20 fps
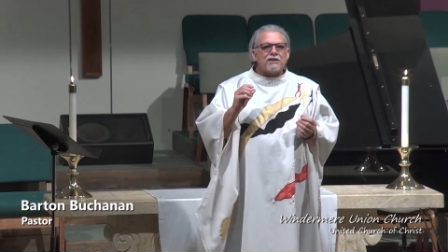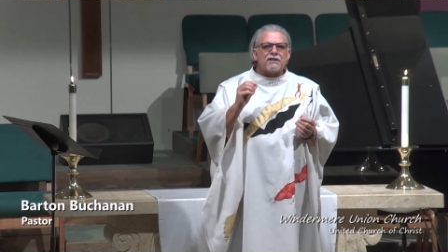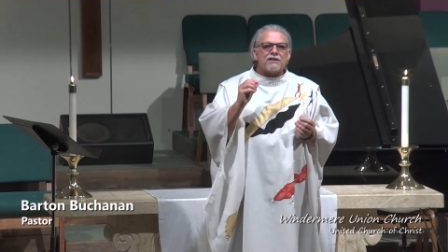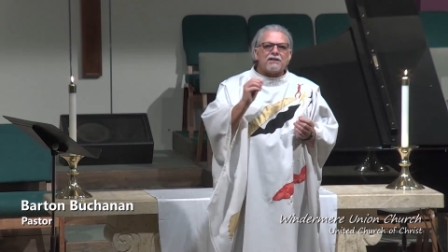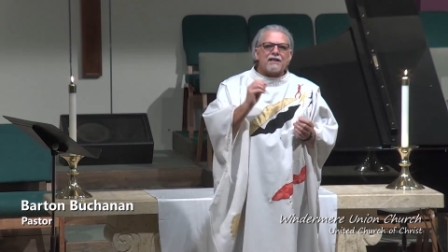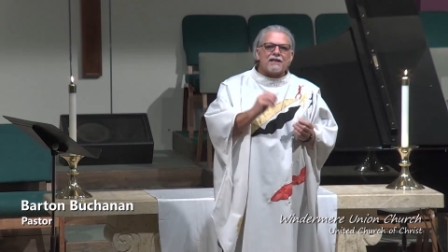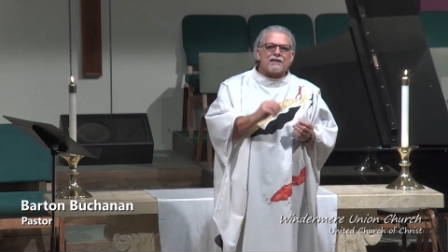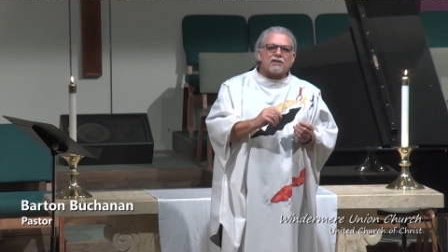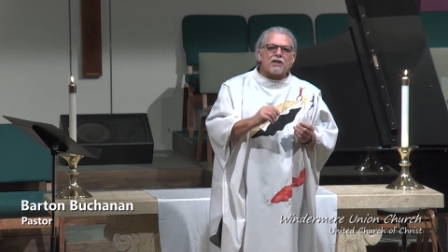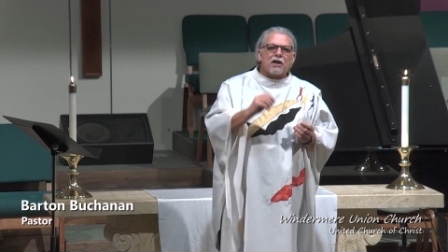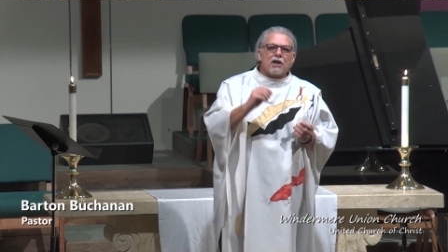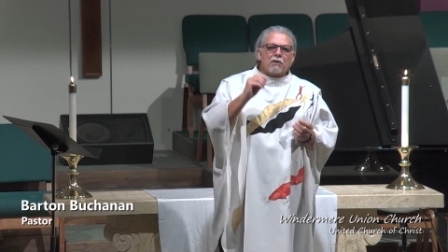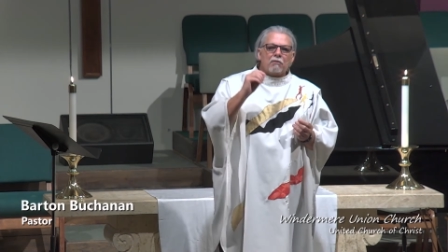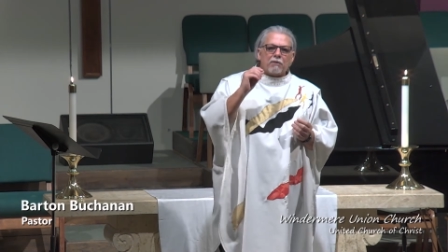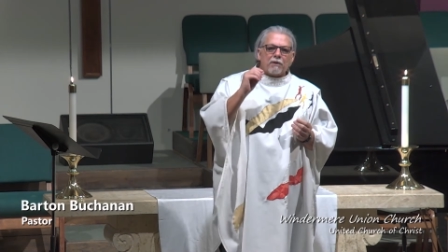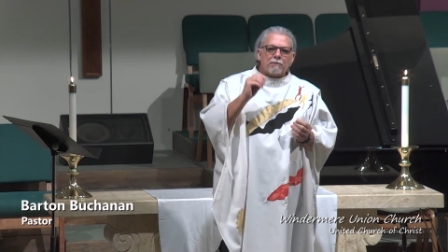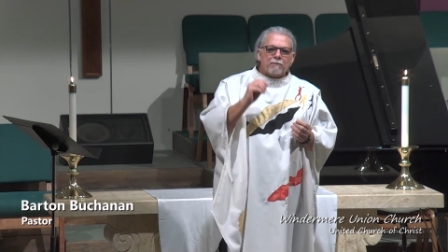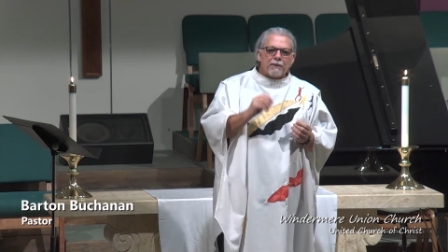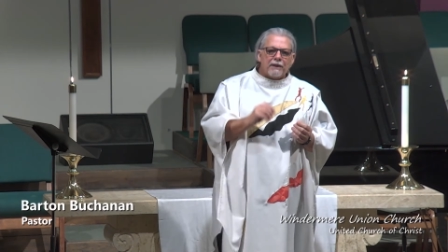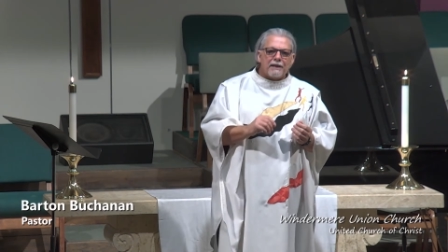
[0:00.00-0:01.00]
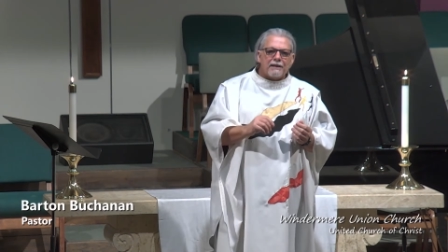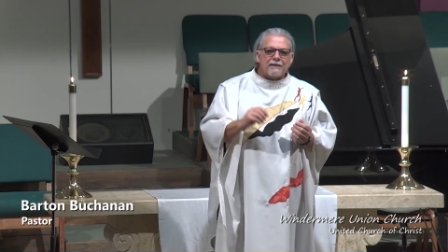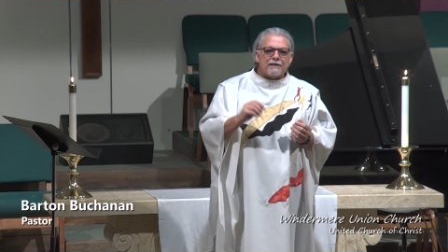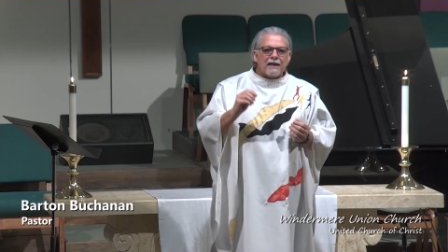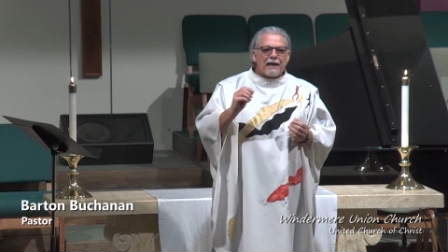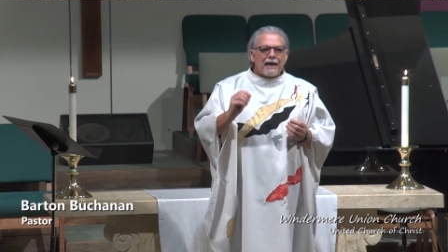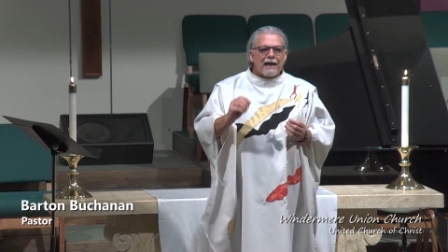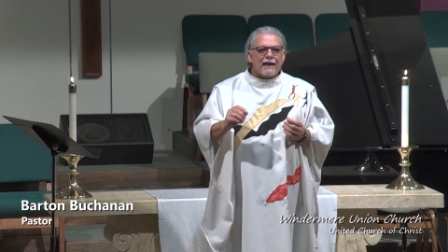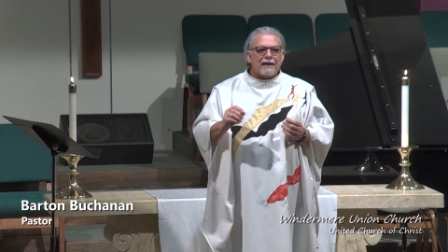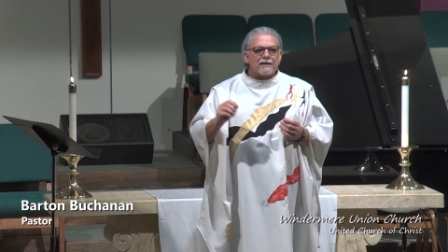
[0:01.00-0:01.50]
says, repent
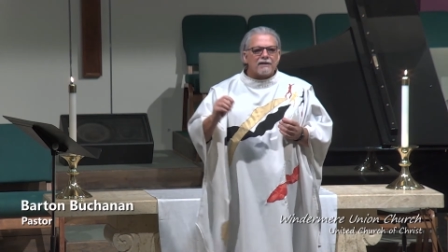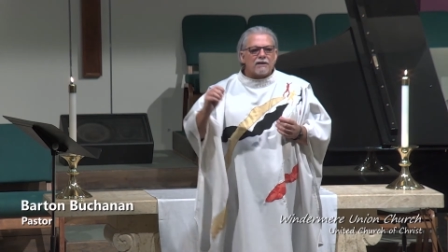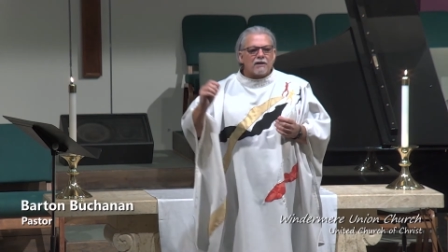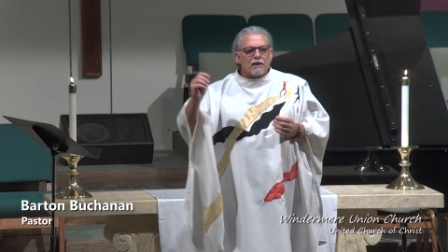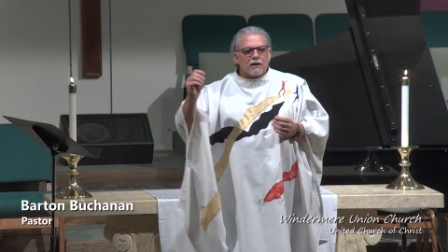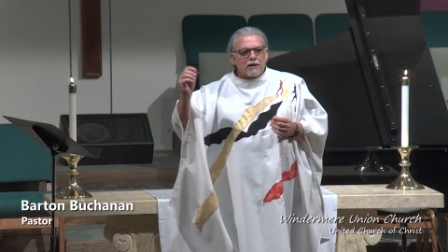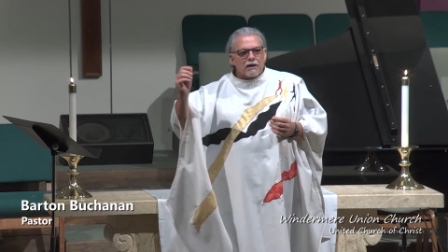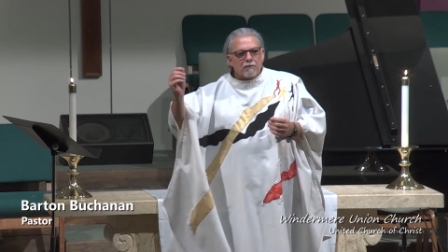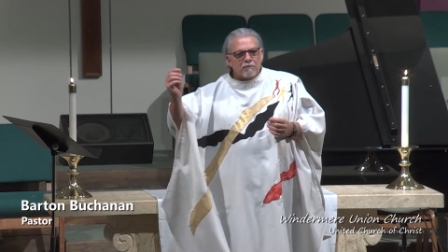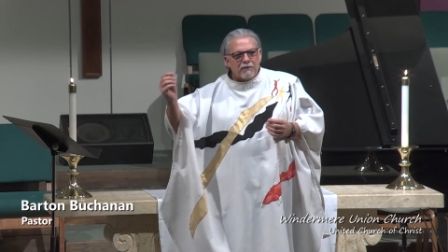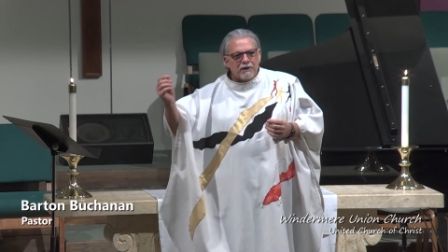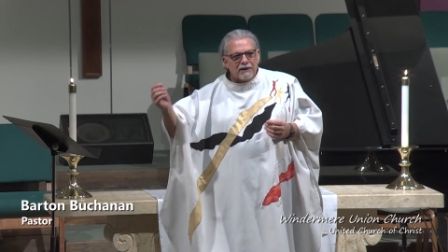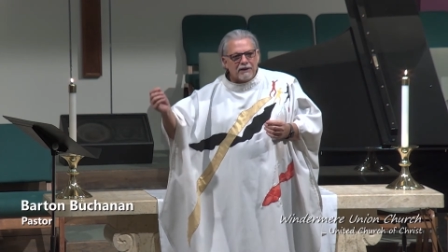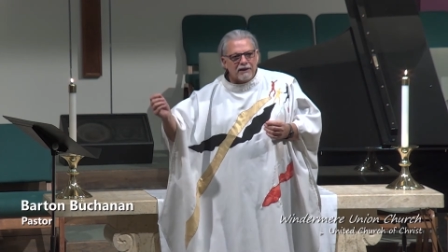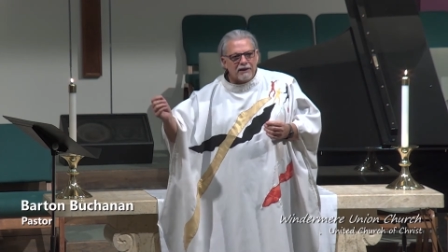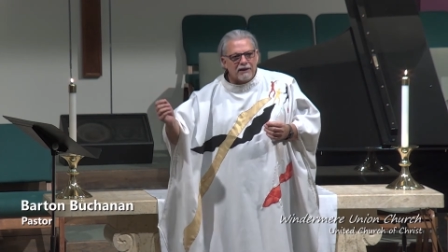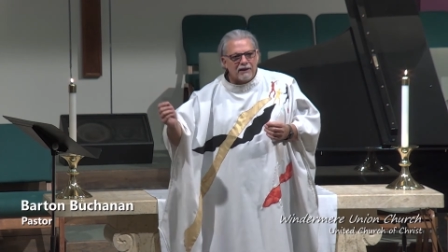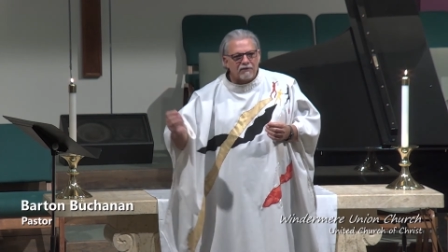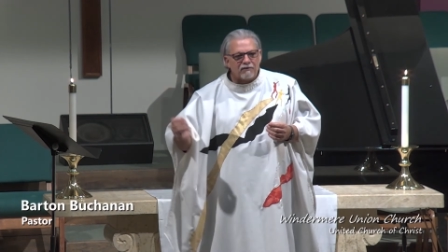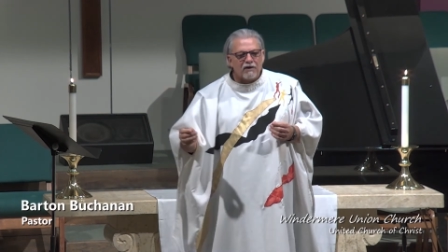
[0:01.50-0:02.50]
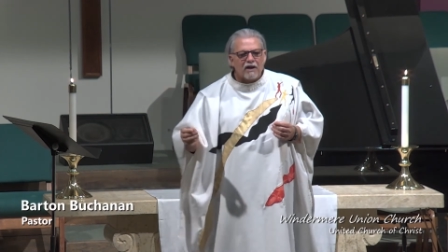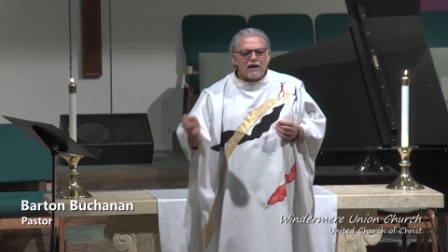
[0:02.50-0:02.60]
and believe.